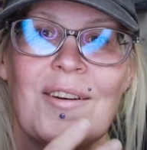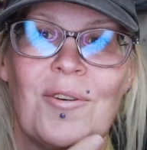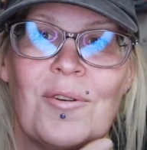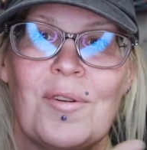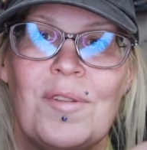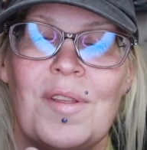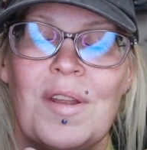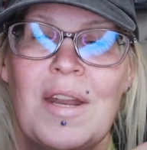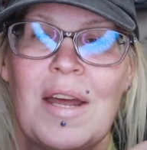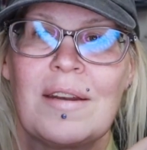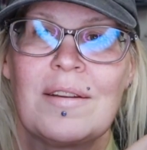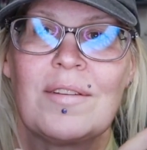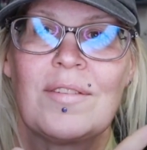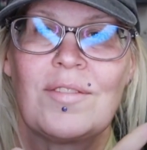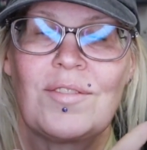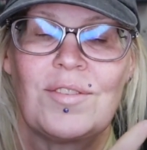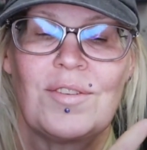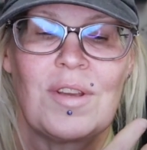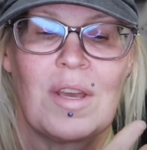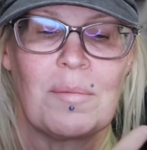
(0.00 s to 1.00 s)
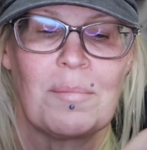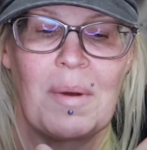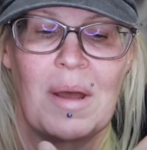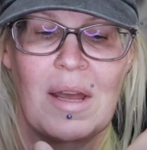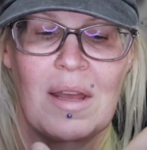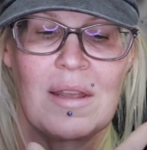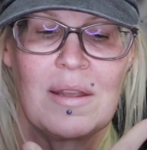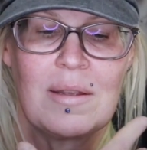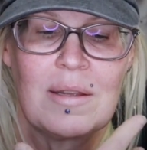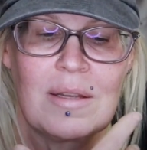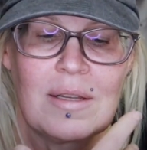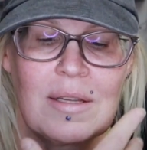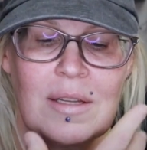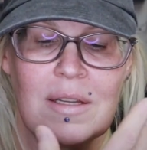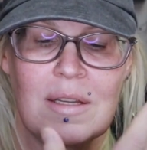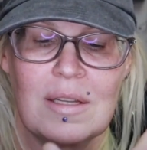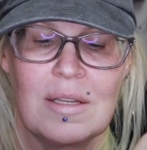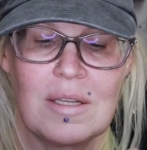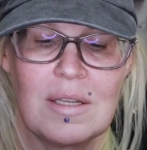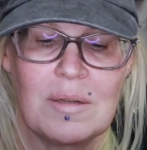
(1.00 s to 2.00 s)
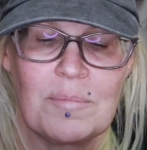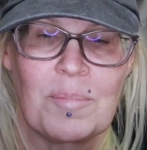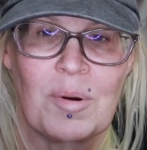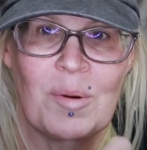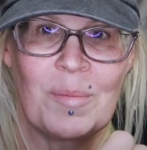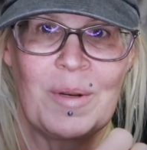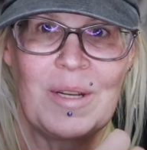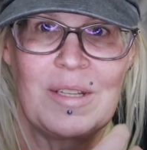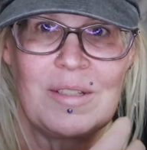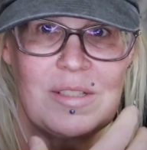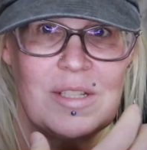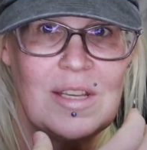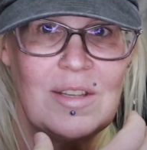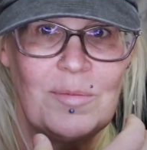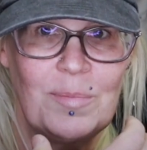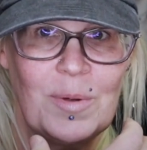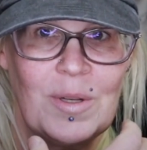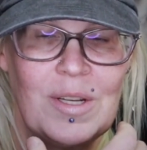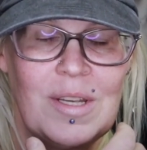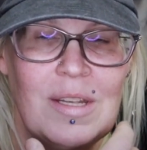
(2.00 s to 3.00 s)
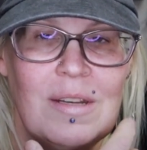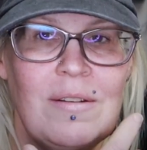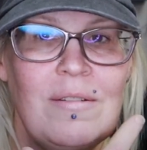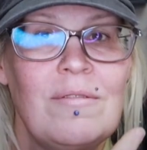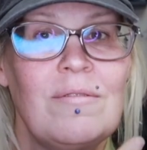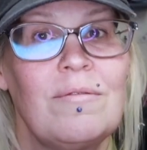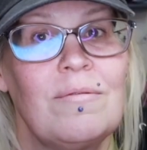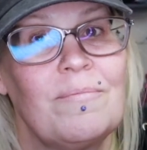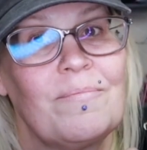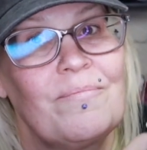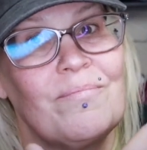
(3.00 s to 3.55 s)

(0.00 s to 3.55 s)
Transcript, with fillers: go to the dentist to get my permanent teeth put in.